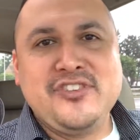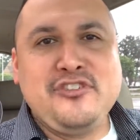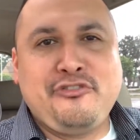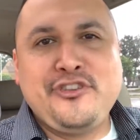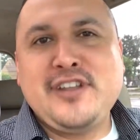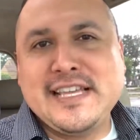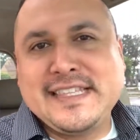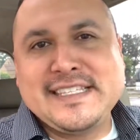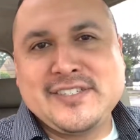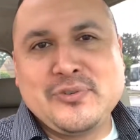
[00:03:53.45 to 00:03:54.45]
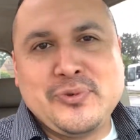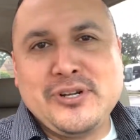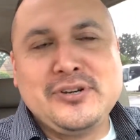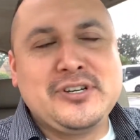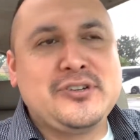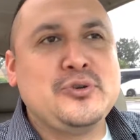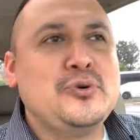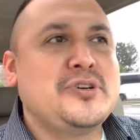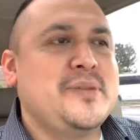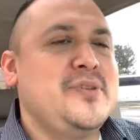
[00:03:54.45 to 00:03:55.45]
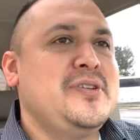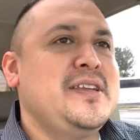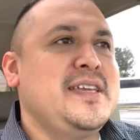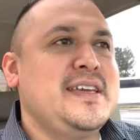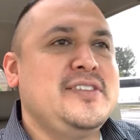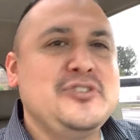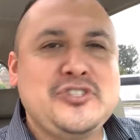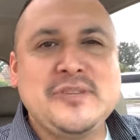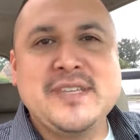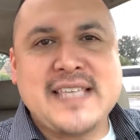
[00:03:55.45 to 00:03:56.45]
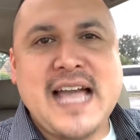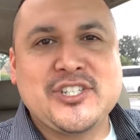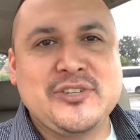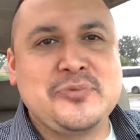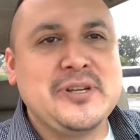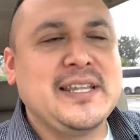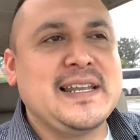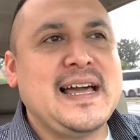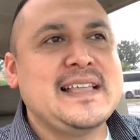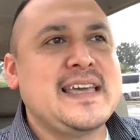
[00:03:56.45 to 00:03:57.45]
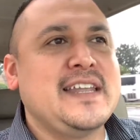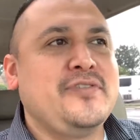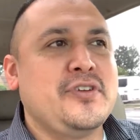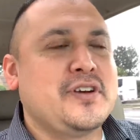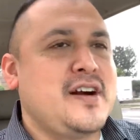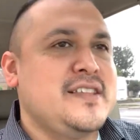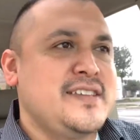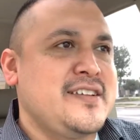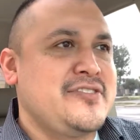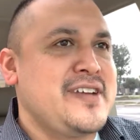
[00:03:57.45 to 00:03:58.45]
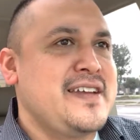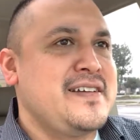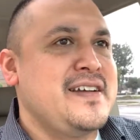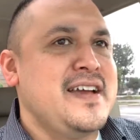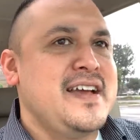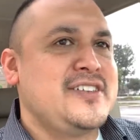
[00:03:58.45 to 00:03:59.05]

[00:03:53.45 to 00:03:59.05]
And you feel like this is a real cool community, and YouTube is actually really like that if you're a content creator.